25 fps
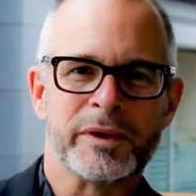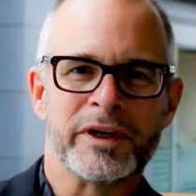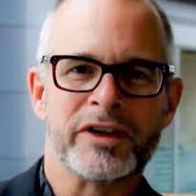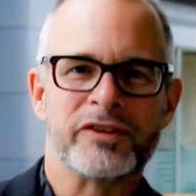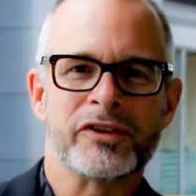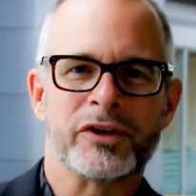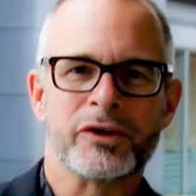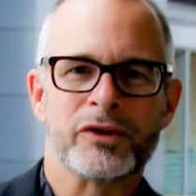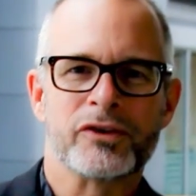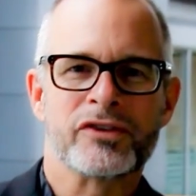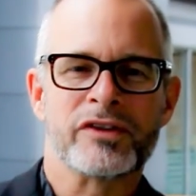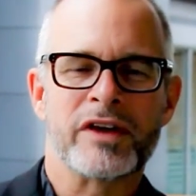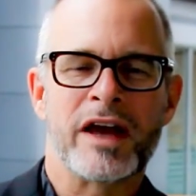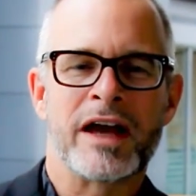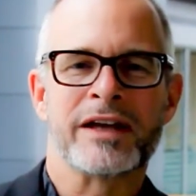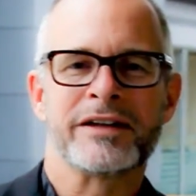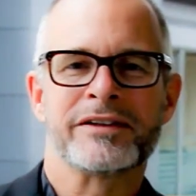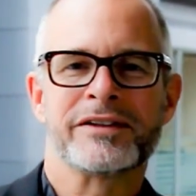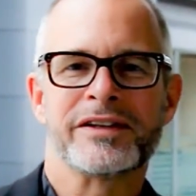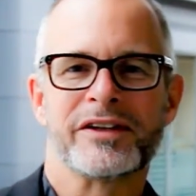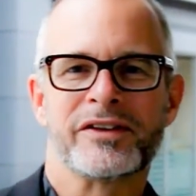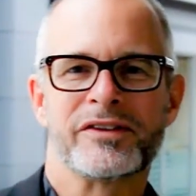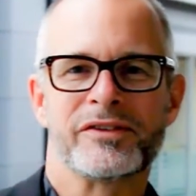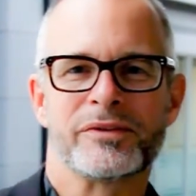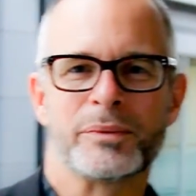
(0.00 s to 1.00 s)
research
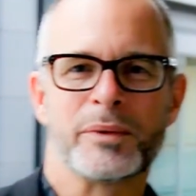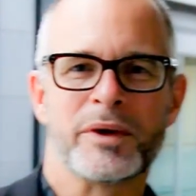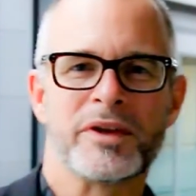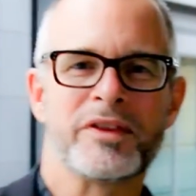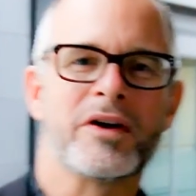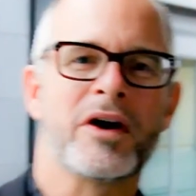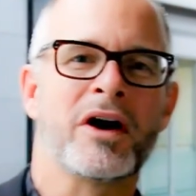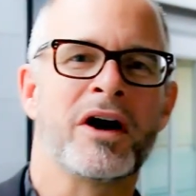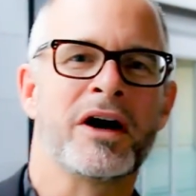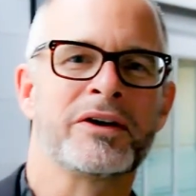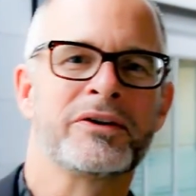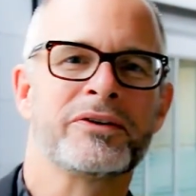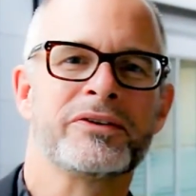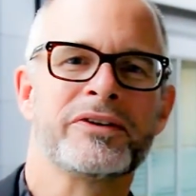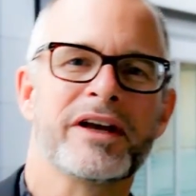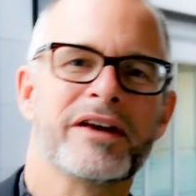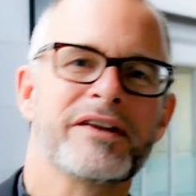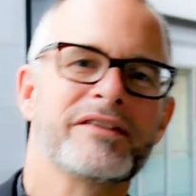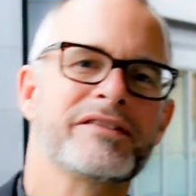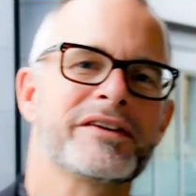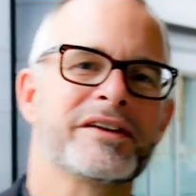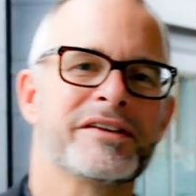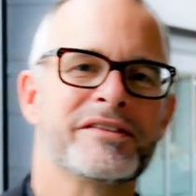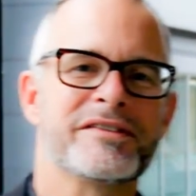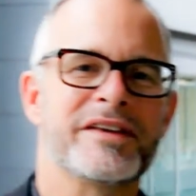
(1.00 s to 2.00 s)
scientist with
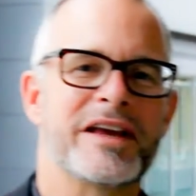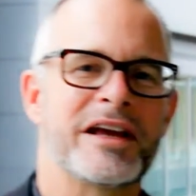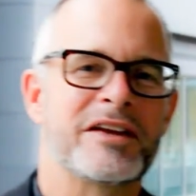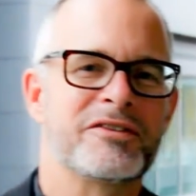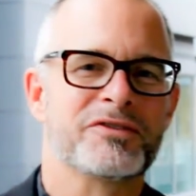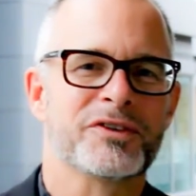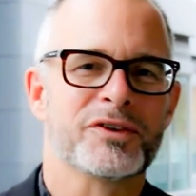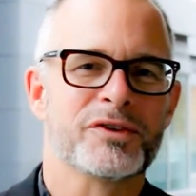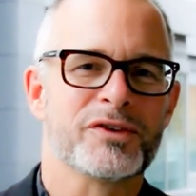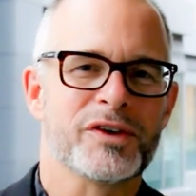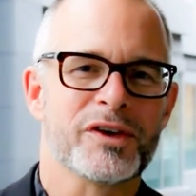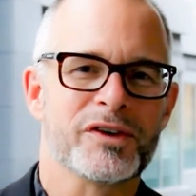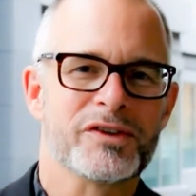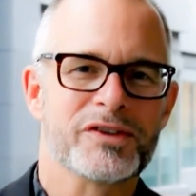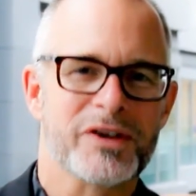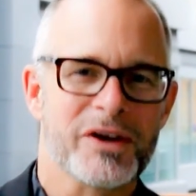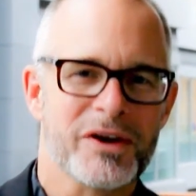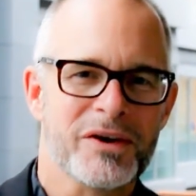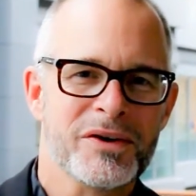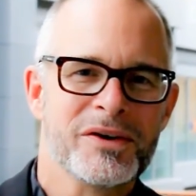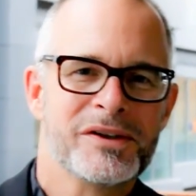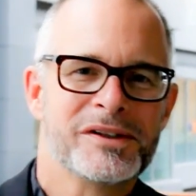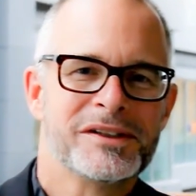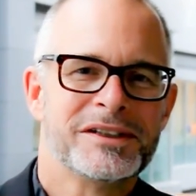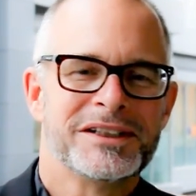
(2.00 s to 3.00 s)
Autodesk in San
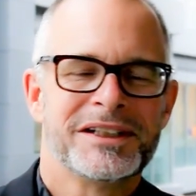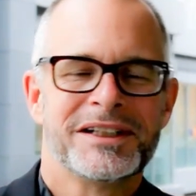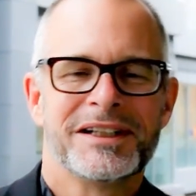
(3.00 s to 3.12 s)
Francisco.